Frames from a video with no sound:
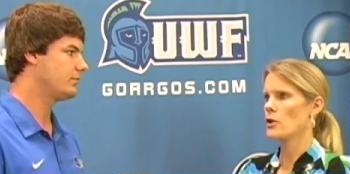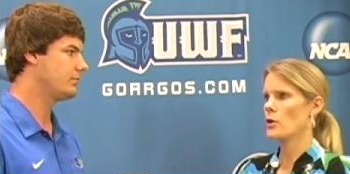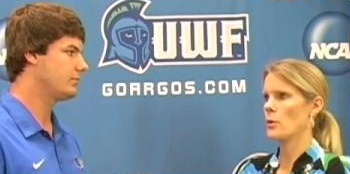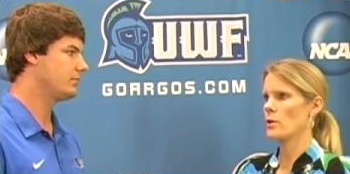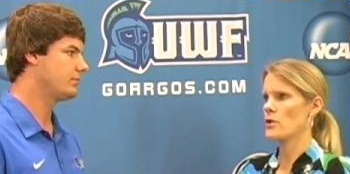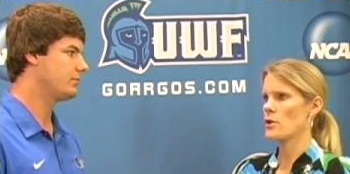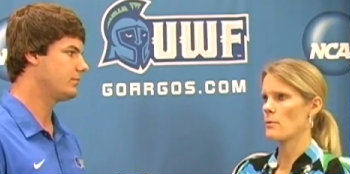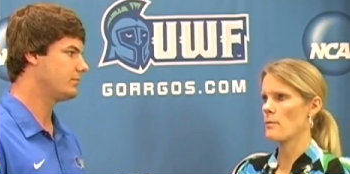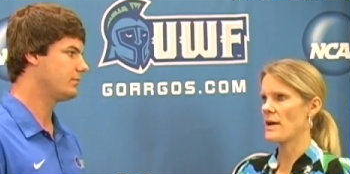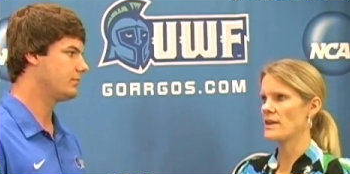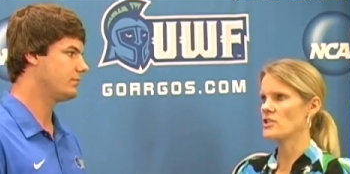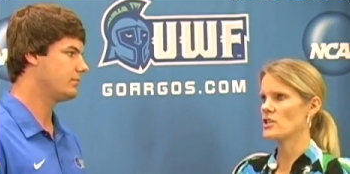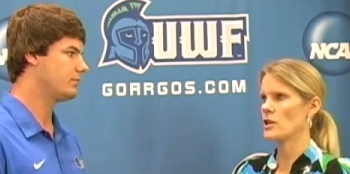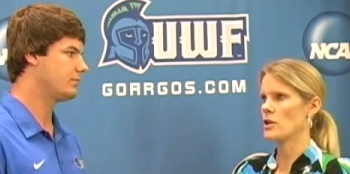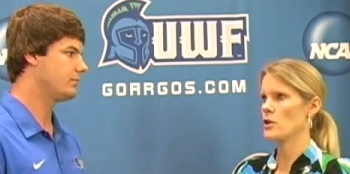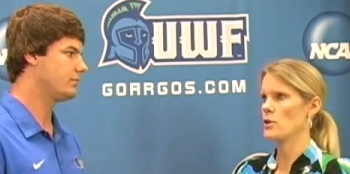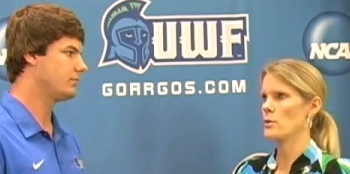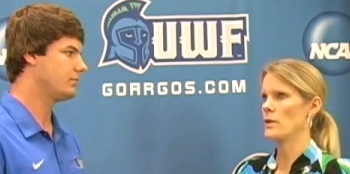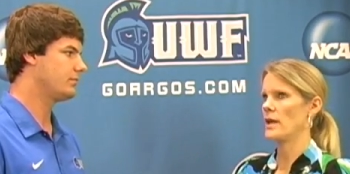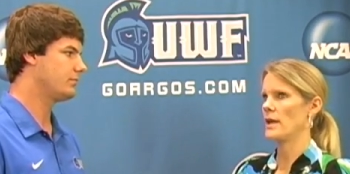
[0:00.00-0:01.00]
Speaker 1: you know, when you're
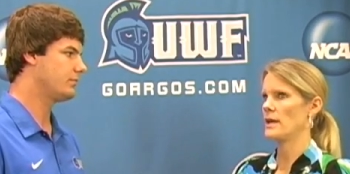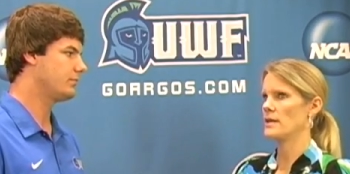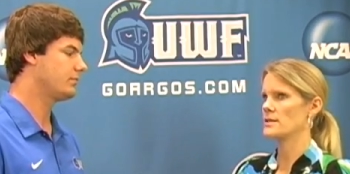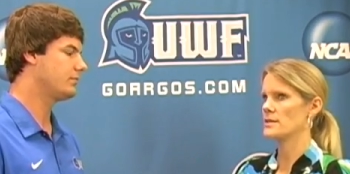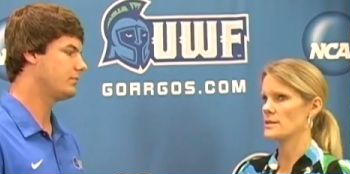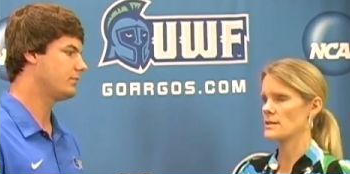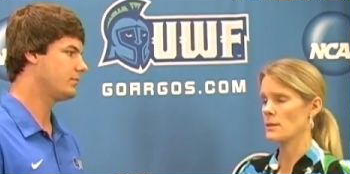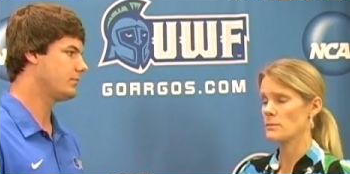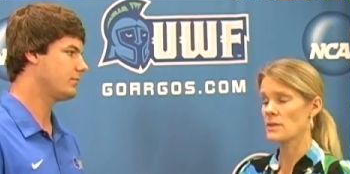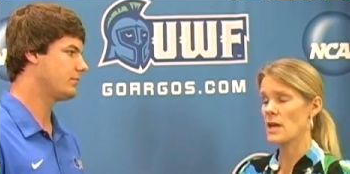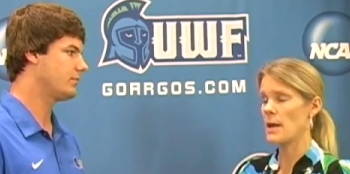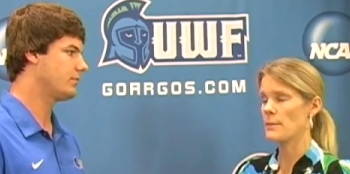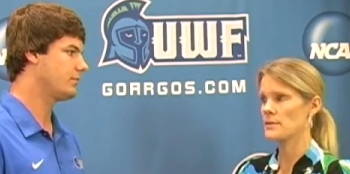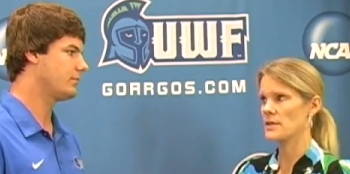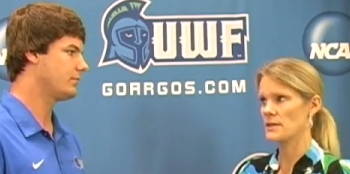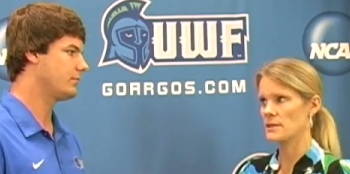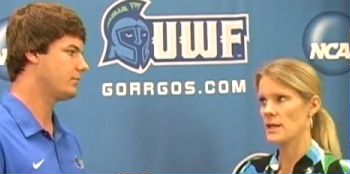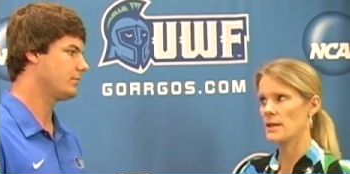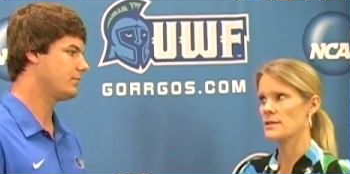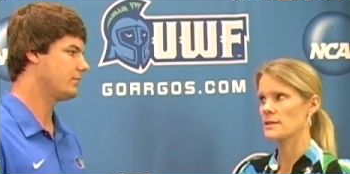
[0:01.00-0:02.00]
meshing new kids,
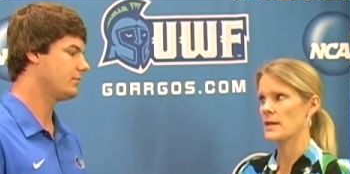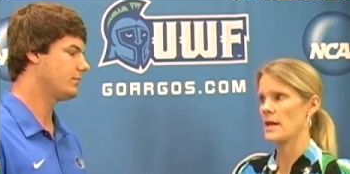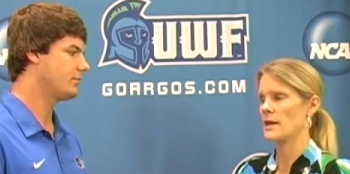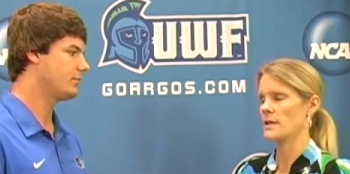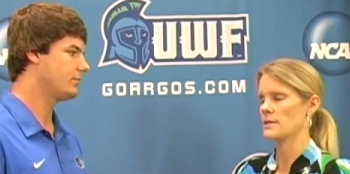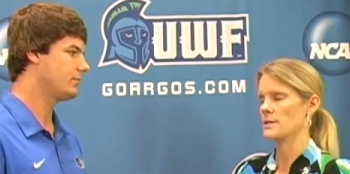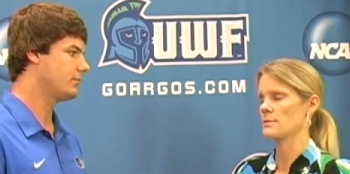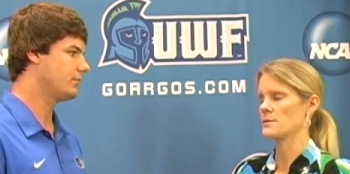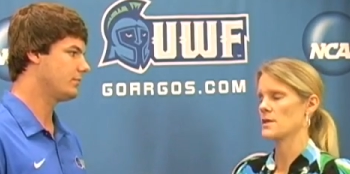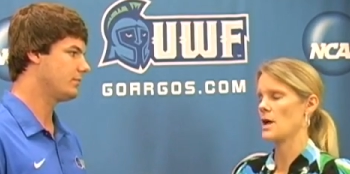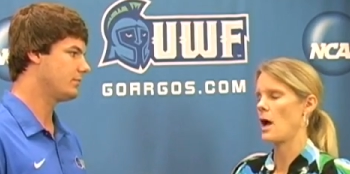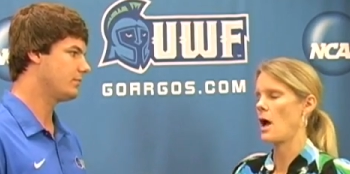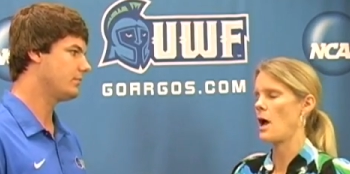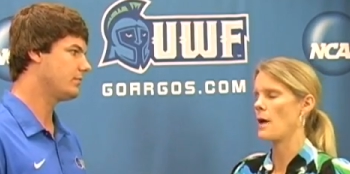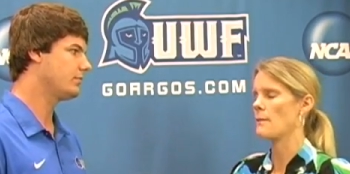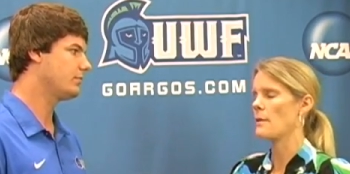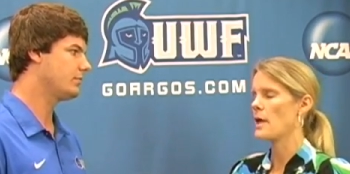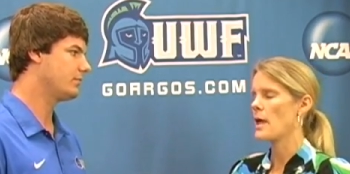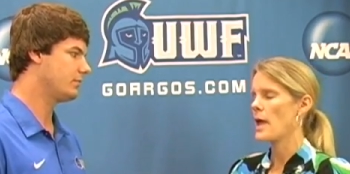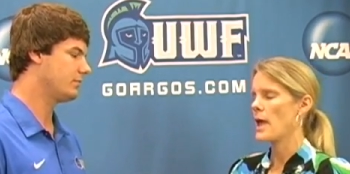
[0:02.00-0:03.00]
sometimes it does take some
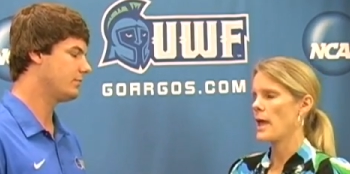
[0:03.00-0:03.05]
time.